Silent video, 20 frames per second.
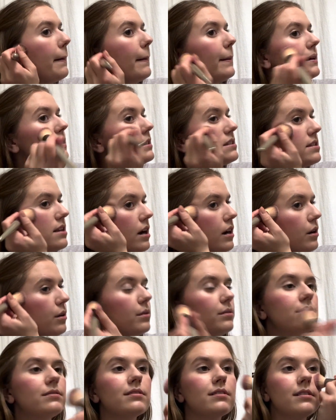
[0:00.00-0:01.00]

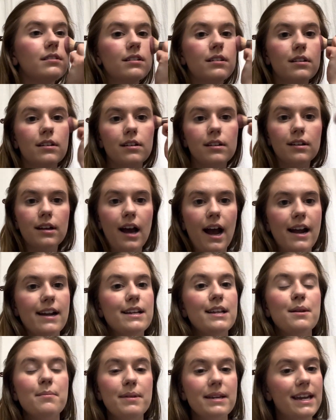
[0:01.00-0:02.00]
So I
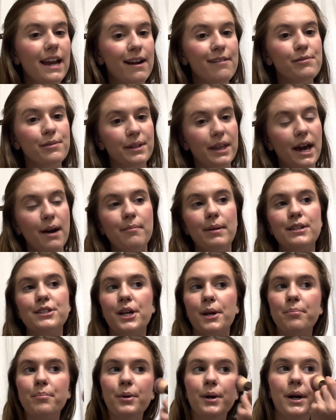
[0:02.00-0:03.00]
need to be careful with how much
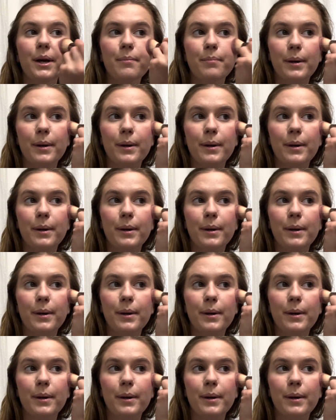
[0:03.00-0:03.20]
I put,